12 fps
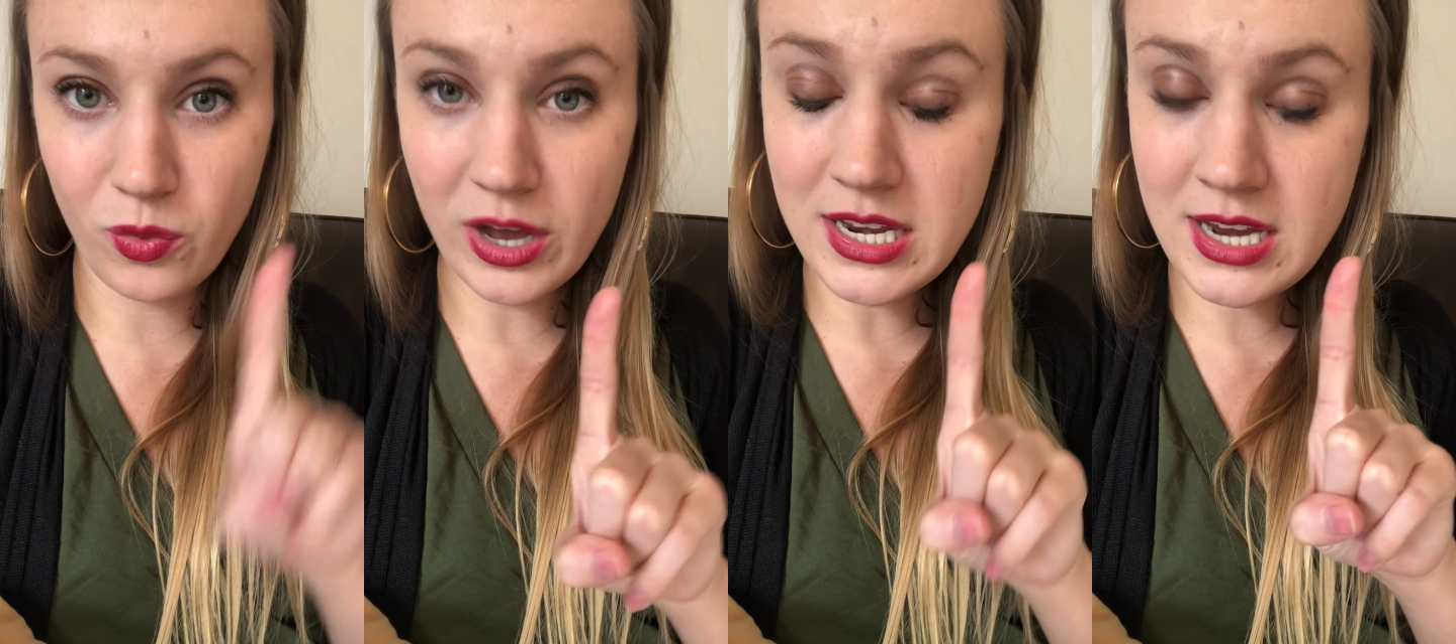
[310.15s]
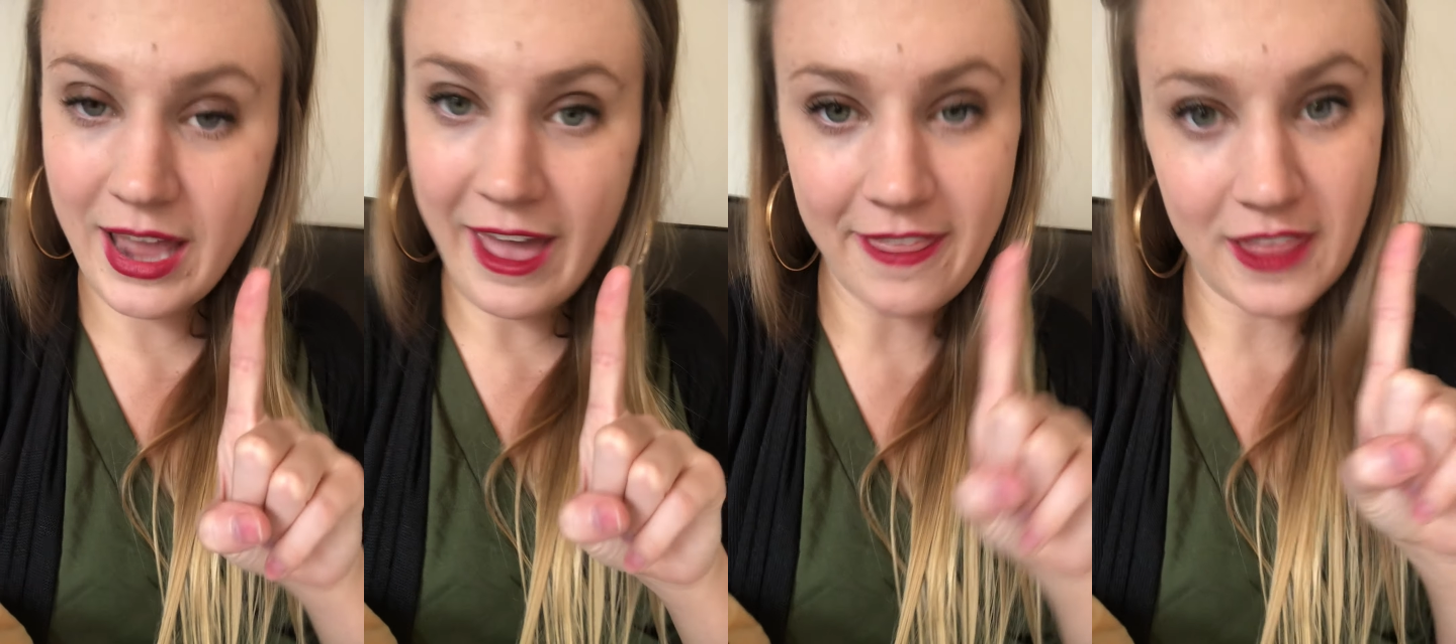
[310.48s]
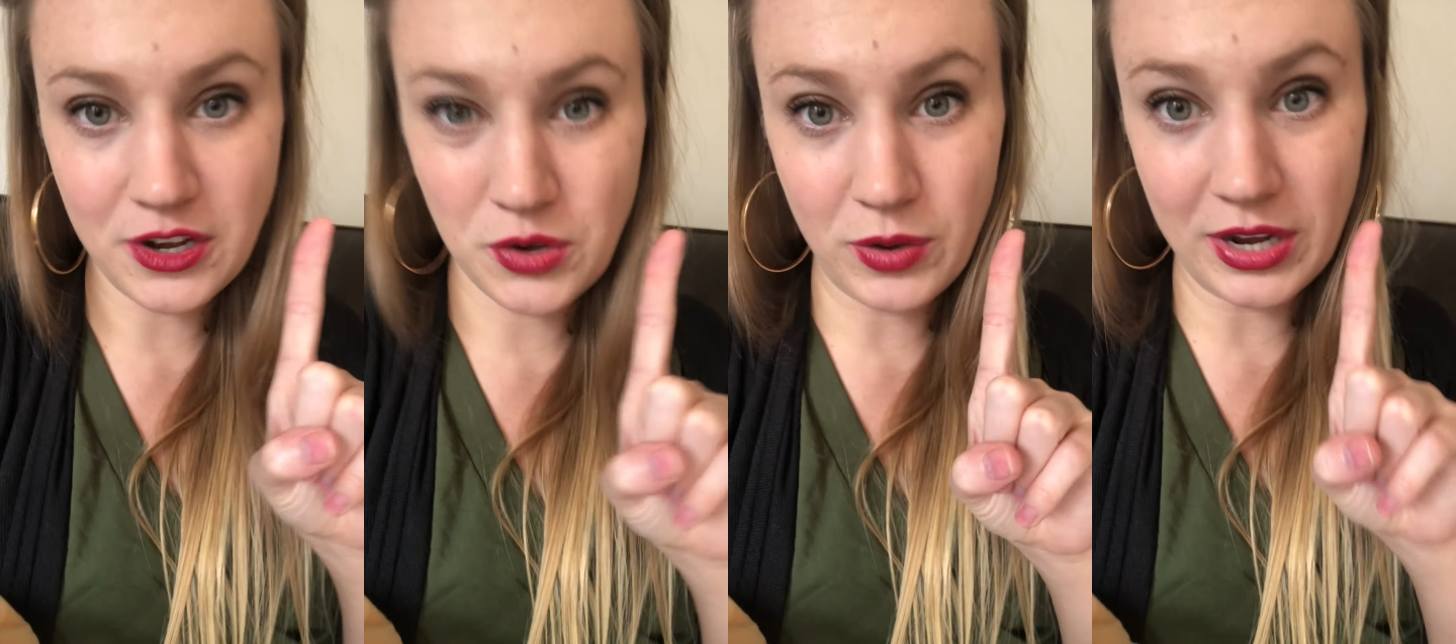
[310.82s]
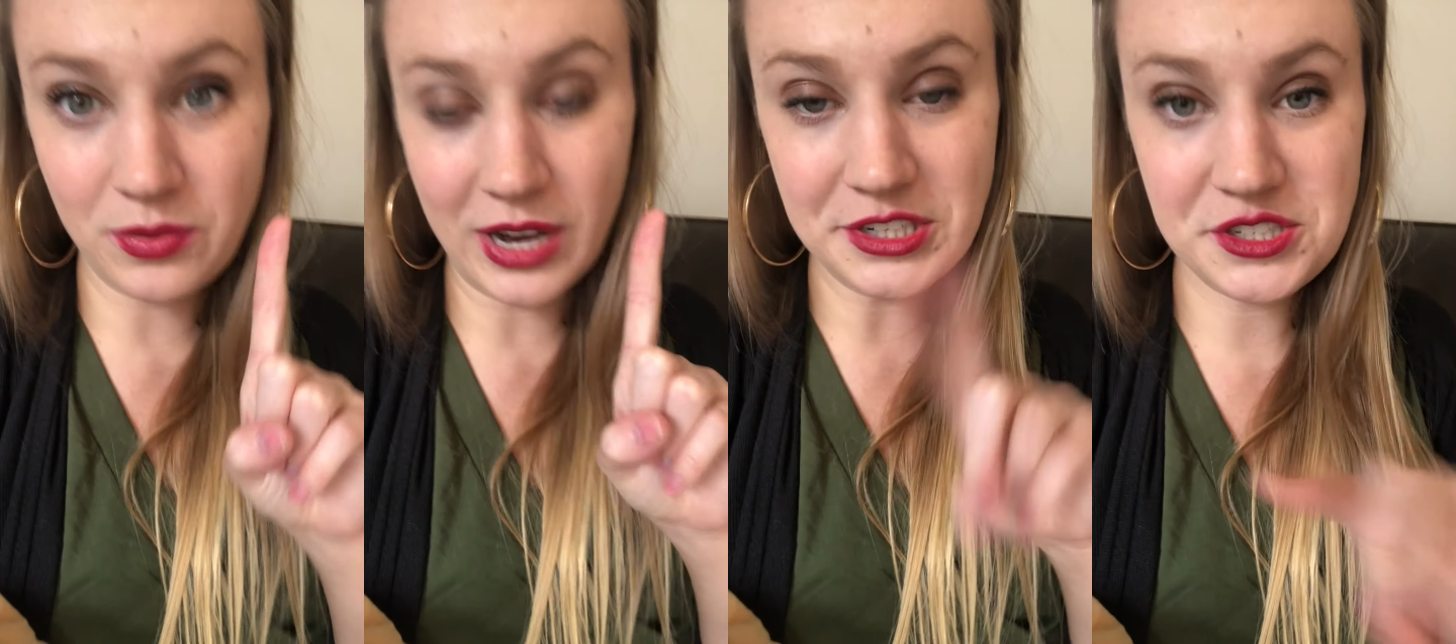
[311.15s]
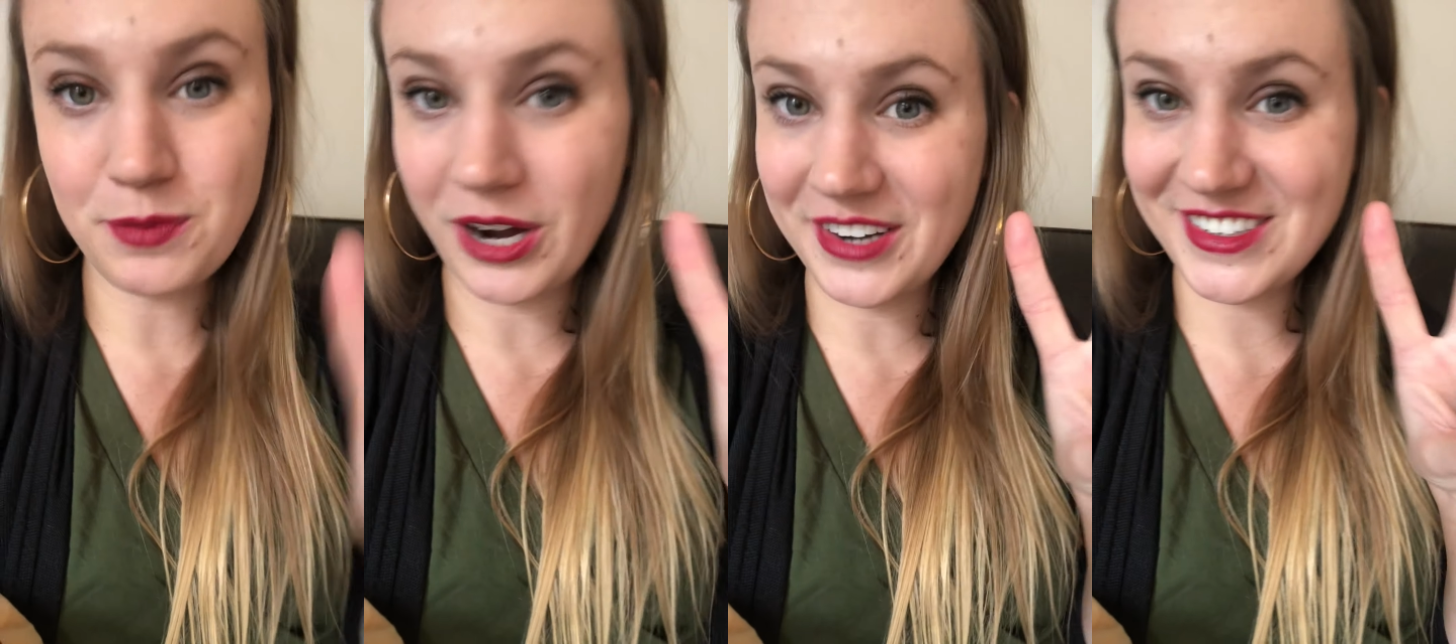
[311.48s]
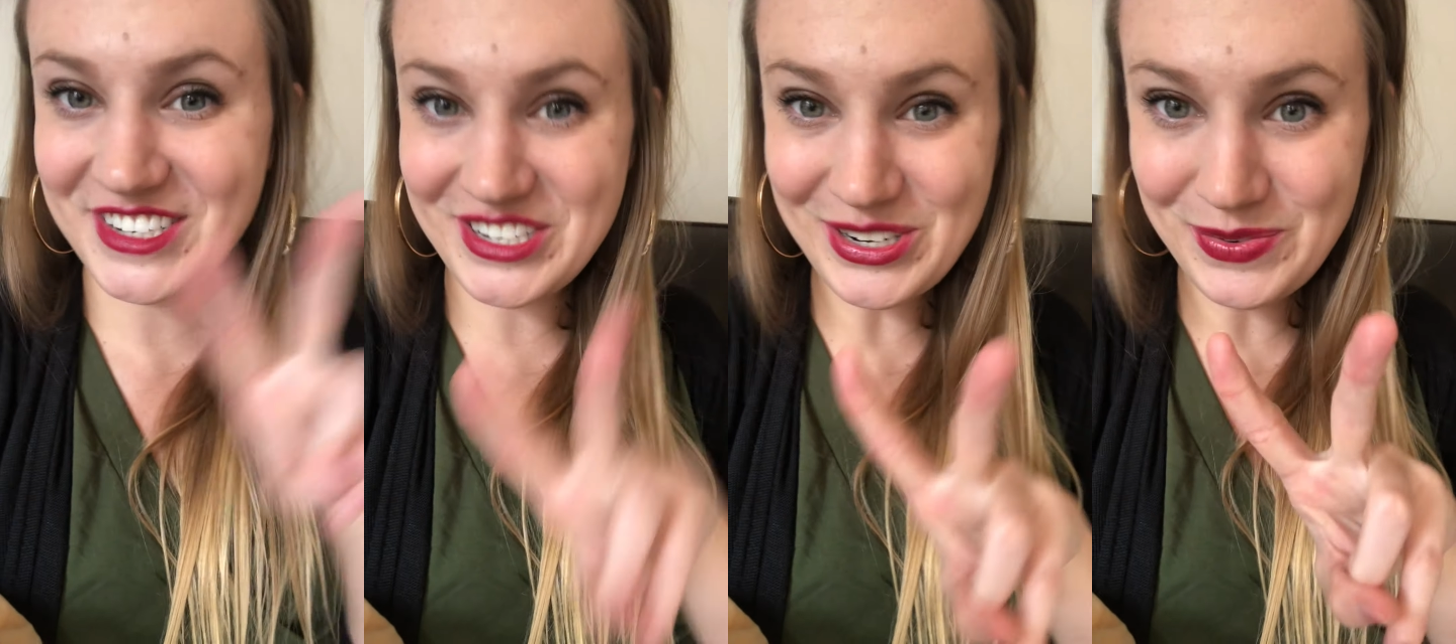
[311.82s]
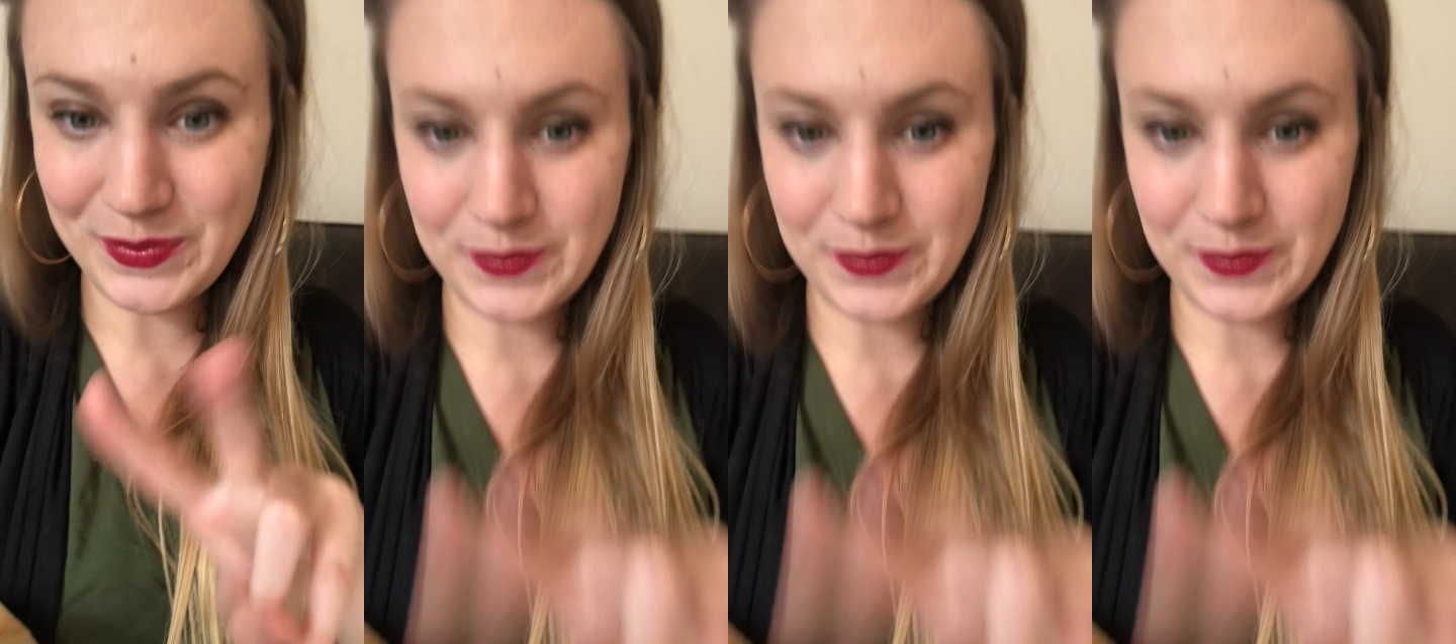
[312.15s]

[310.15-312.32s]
1, and then you'll want to watch part 2.